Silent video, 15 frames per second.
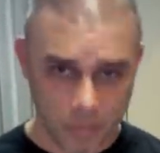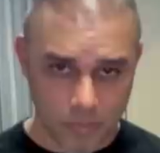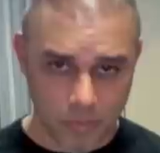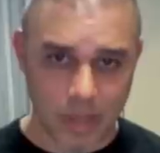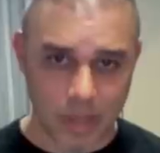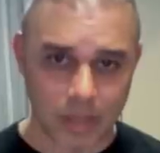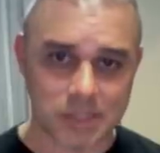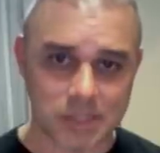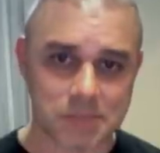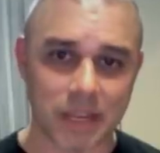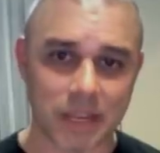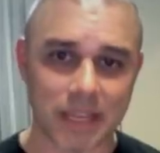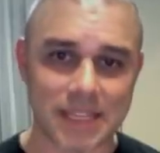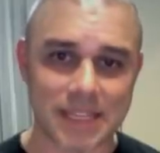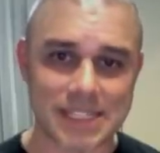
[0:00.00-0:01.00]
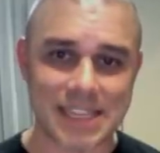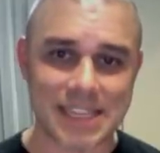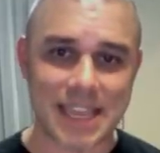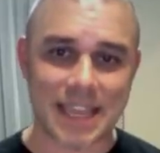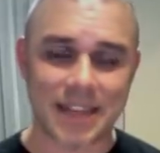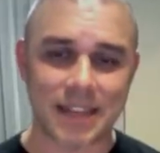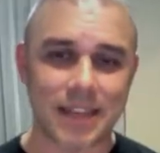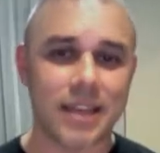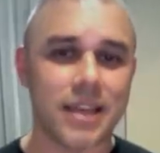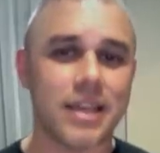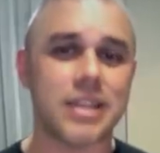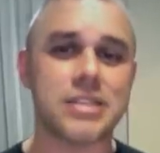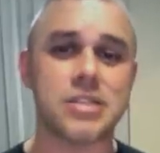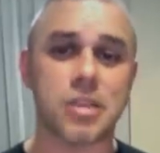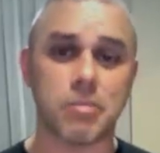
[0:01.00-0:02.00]
Rather, as Mike has said,
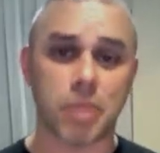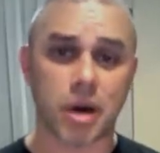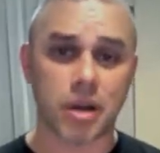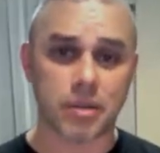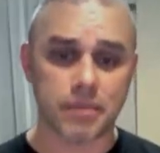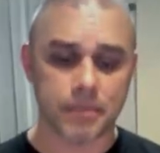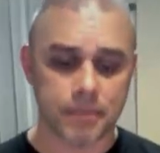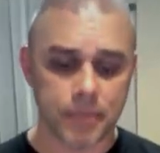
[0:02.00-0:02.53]
it's the bottom.